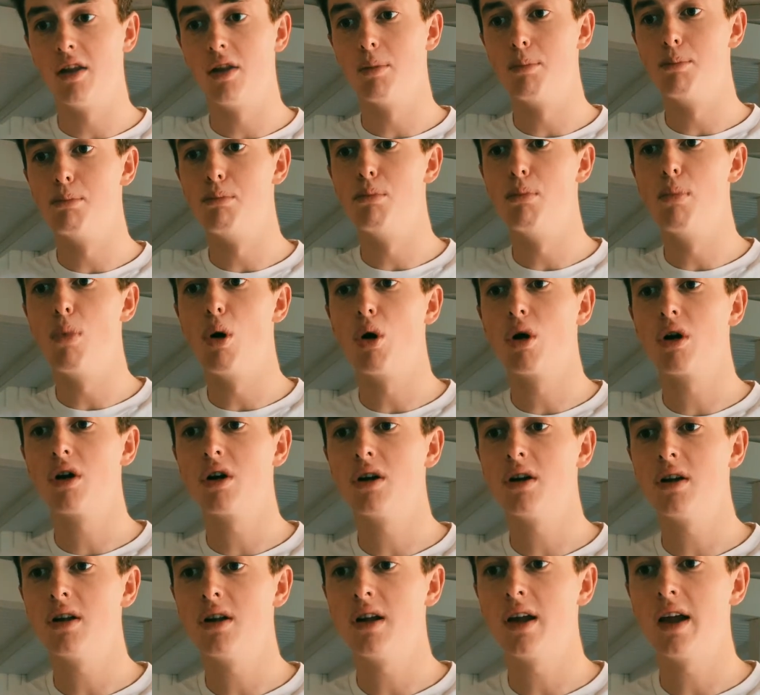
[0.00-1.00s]
the
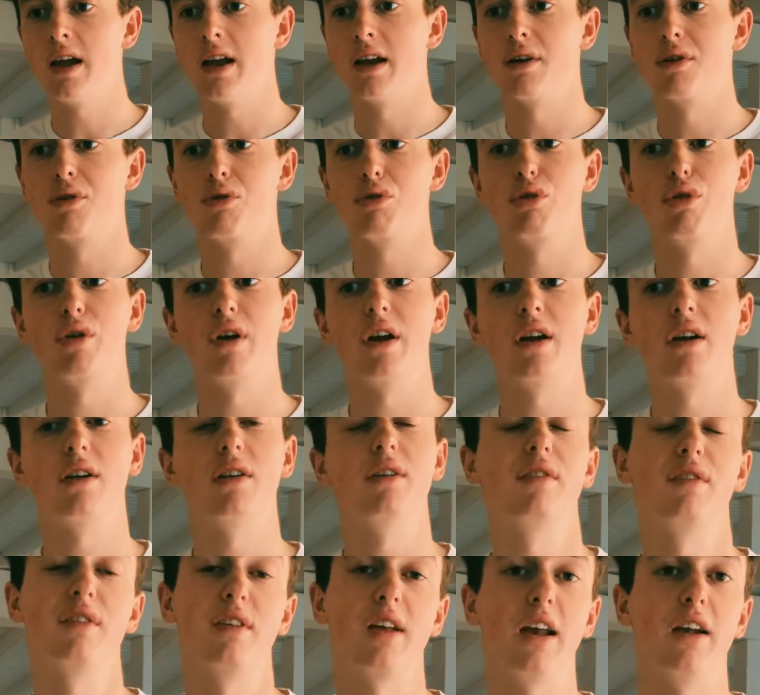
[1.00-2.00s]
moral and
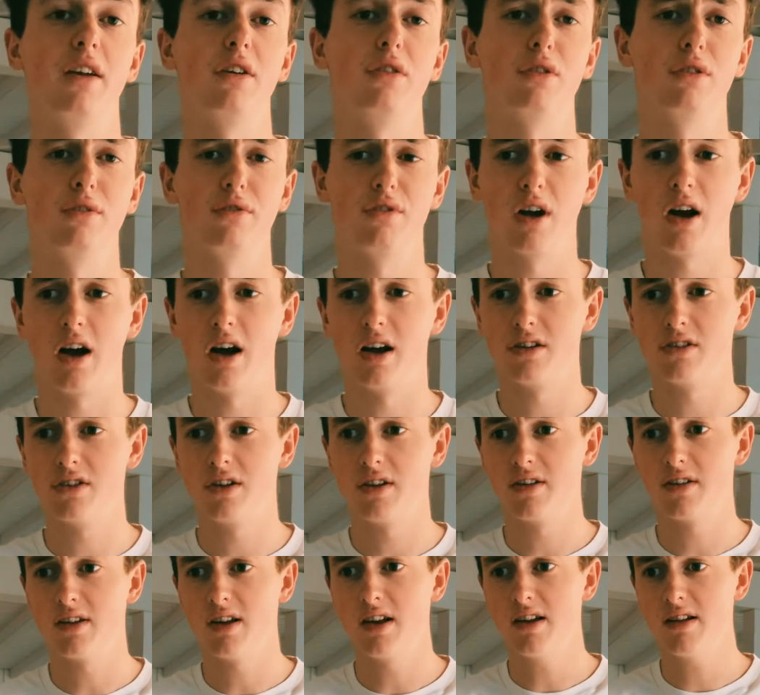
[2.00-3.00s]
critical center of
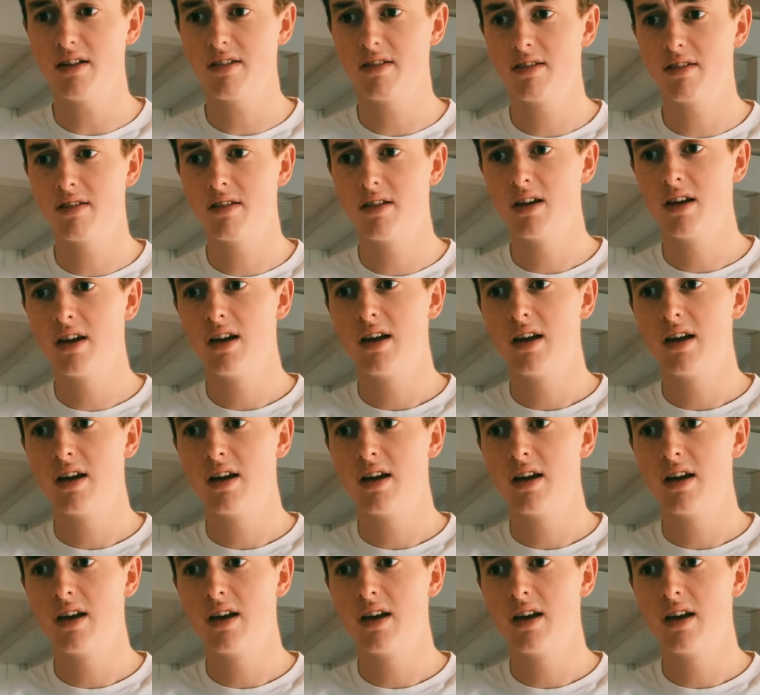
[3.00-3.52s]
consciousness,